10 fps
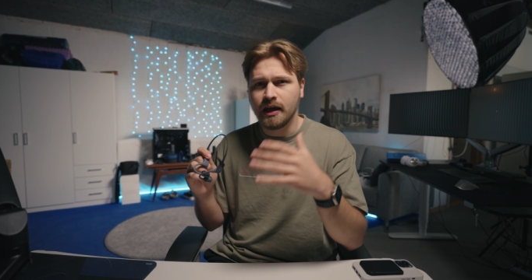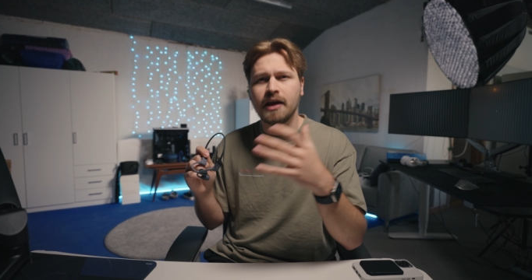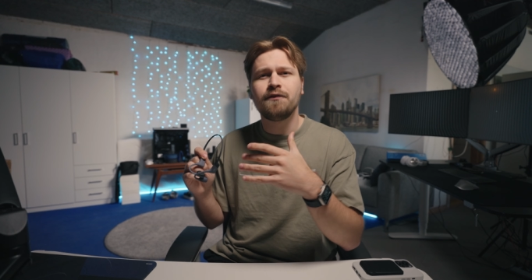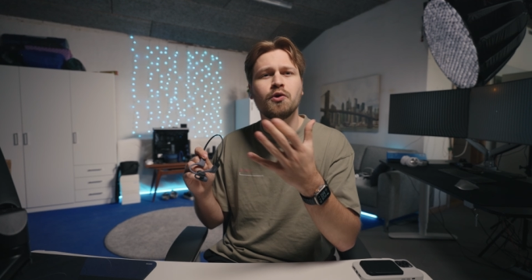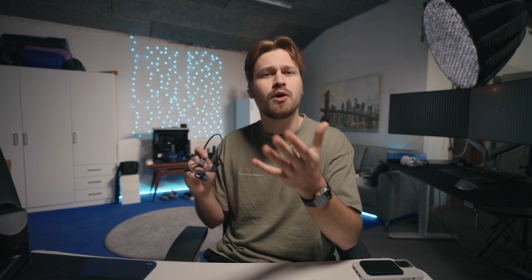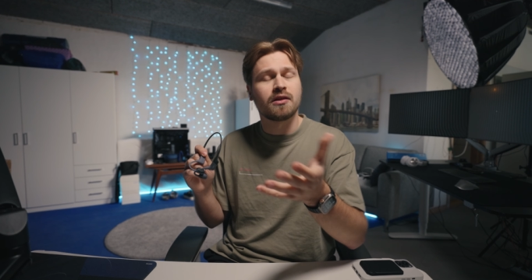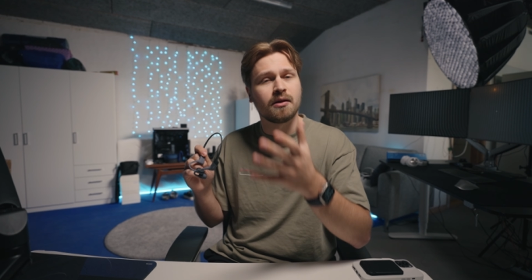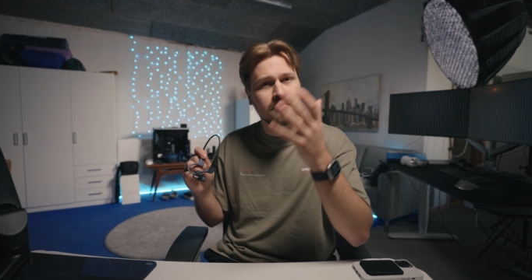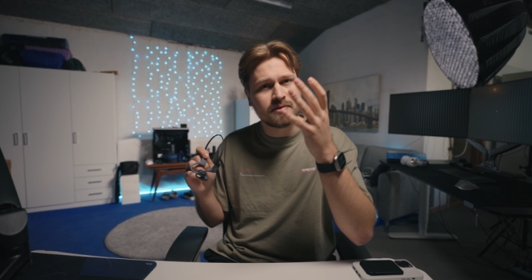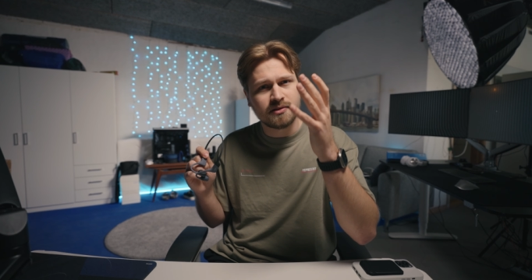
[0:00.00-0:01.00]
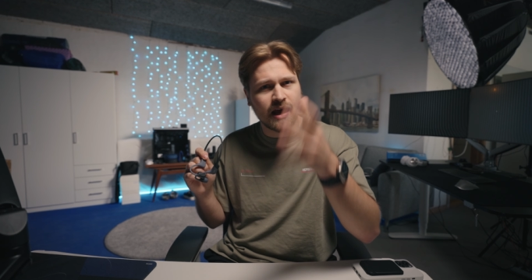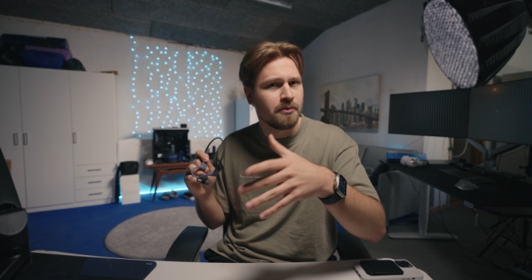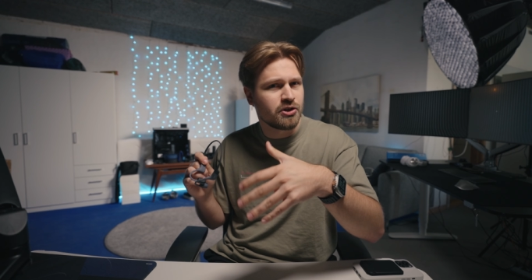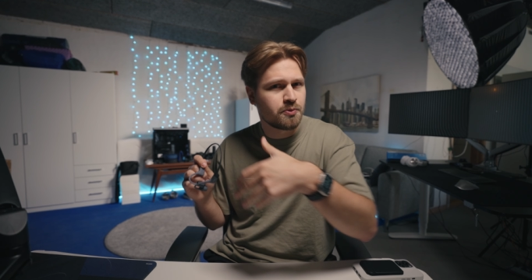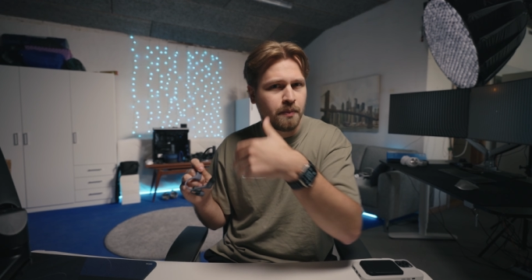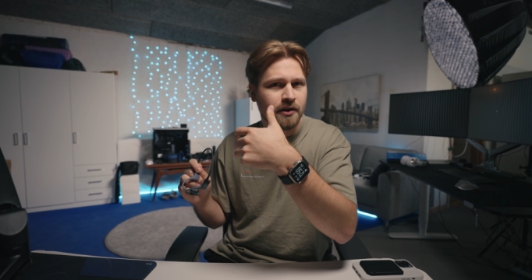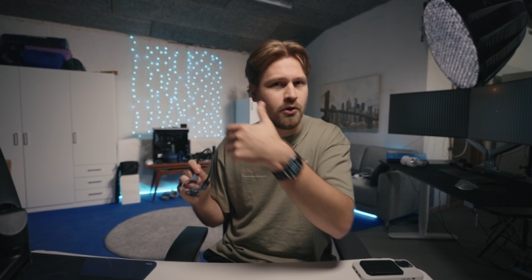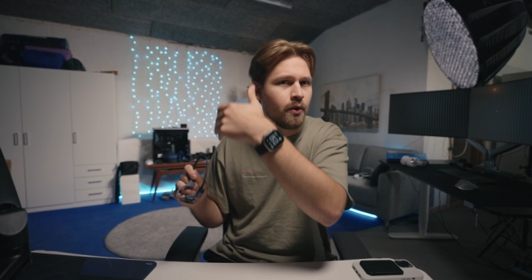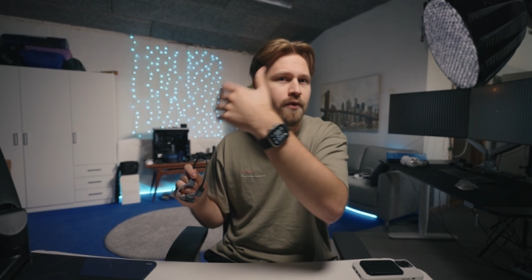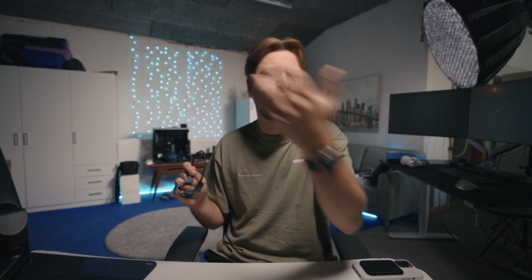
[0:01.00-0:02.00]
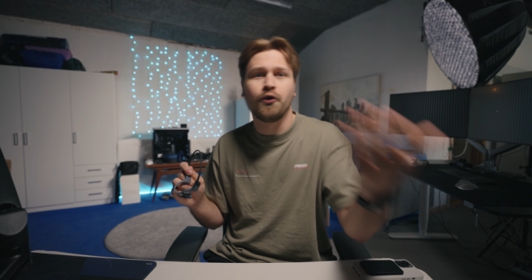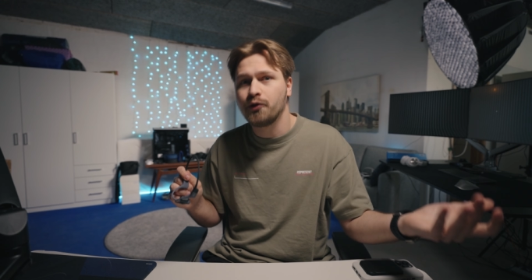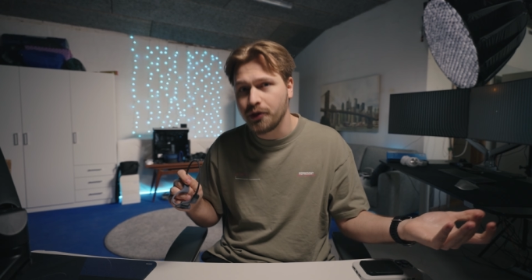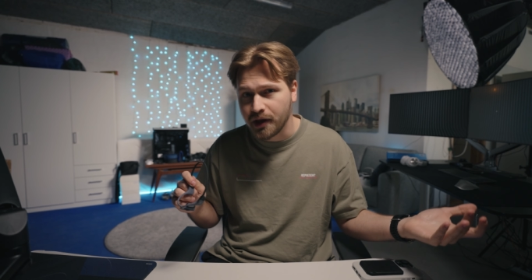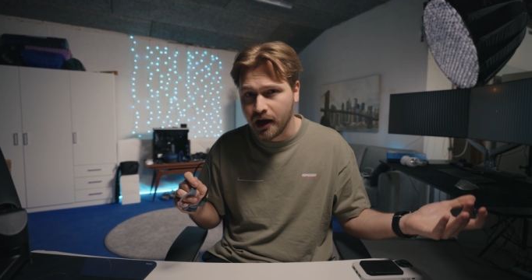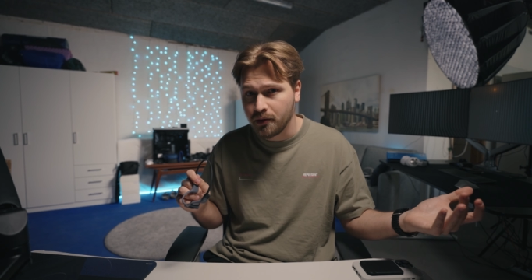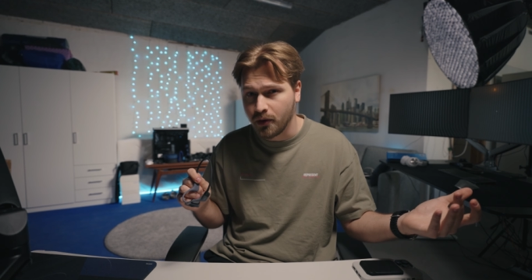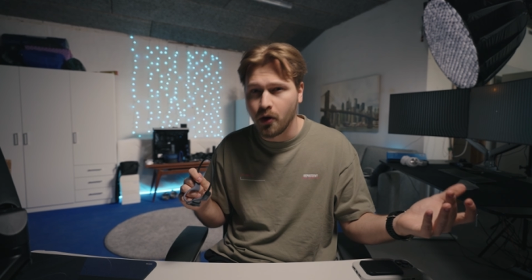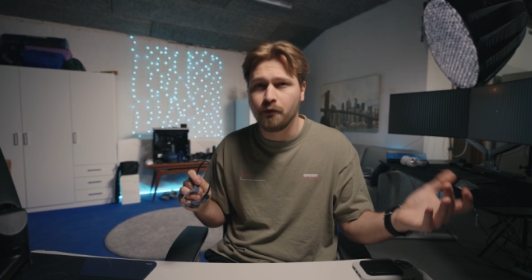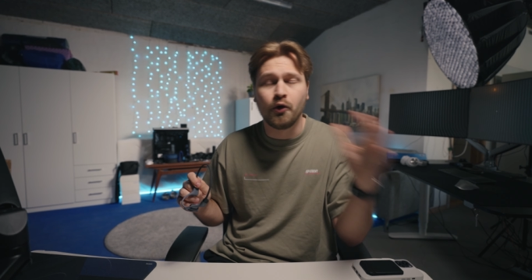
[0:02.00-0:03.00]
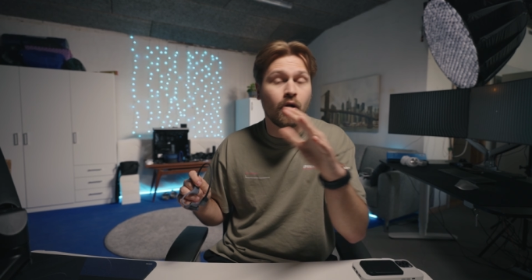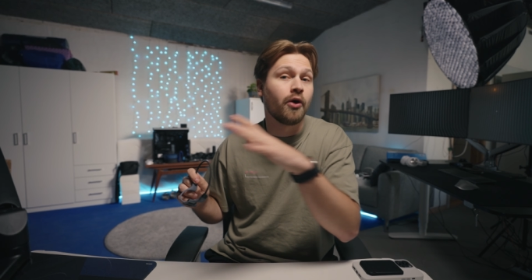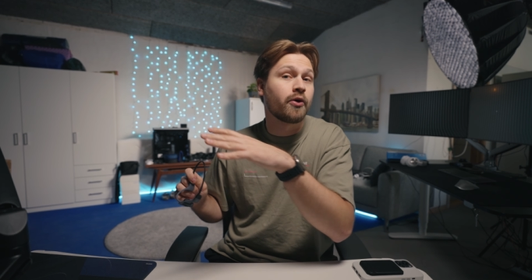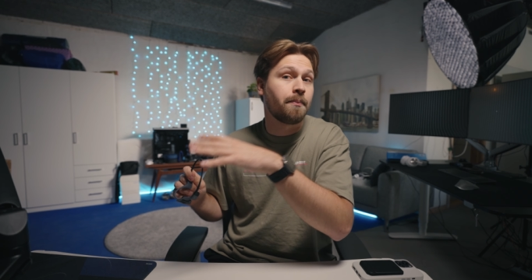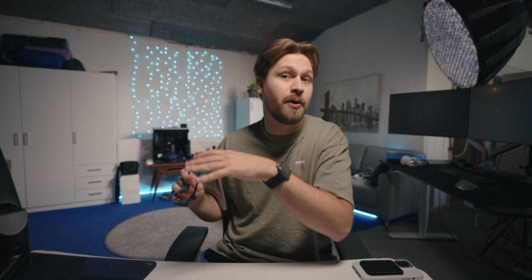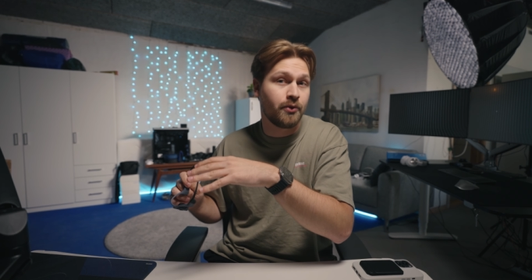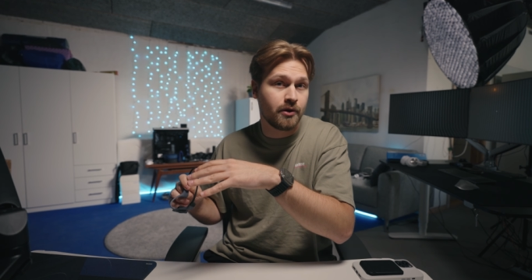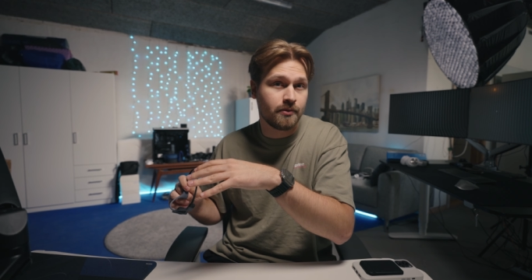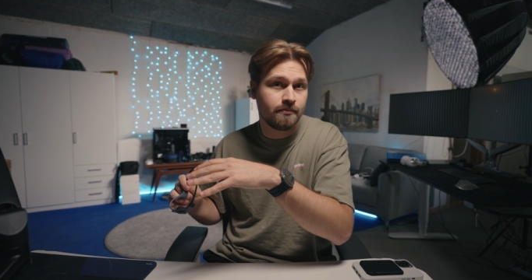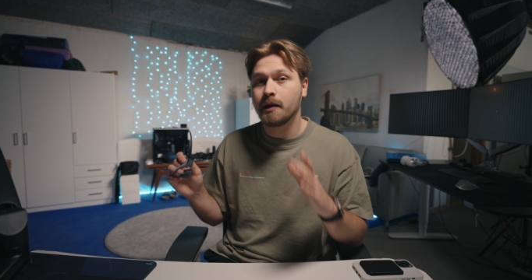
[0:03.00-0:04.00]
if you get them damaged by going further down or for a longer period.